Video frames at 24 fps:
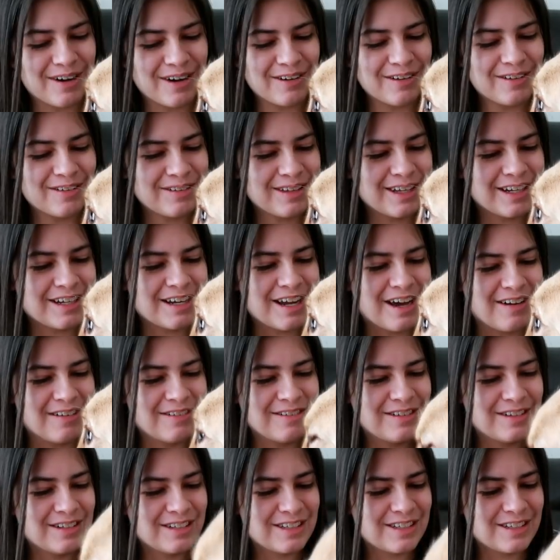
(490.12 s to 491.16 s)
why don't you lay
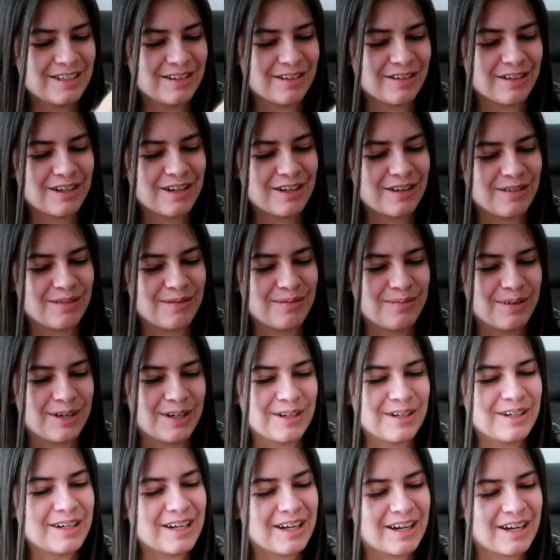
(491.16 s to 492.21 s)
down? You're cute,
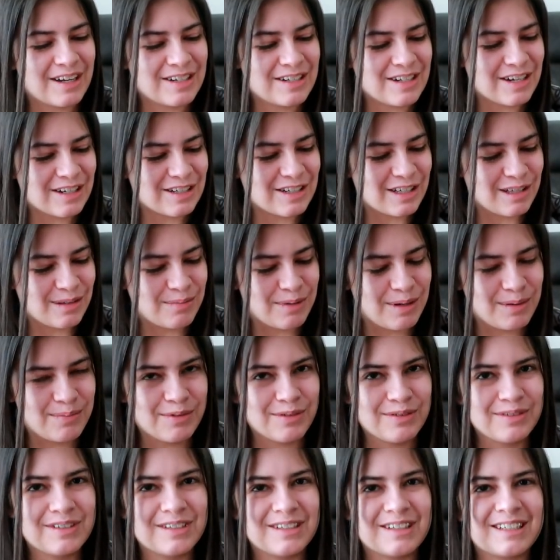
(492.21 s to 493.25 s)
but I gotta talk to the
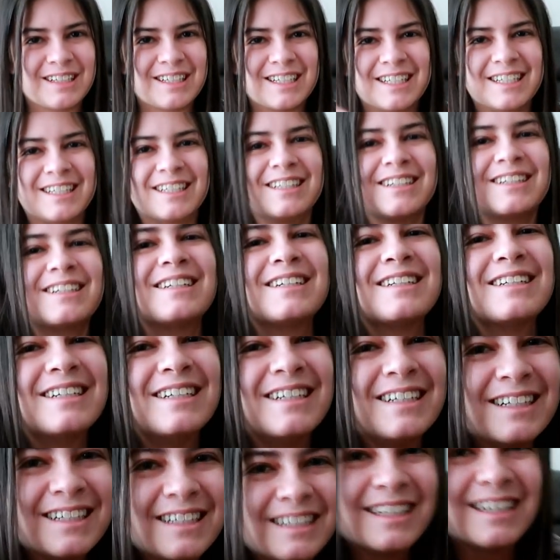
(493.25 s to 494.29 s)
people. Look at
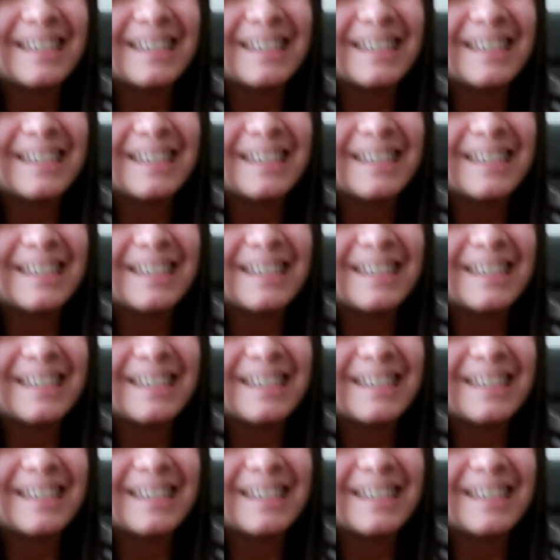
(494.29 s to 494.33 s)
her.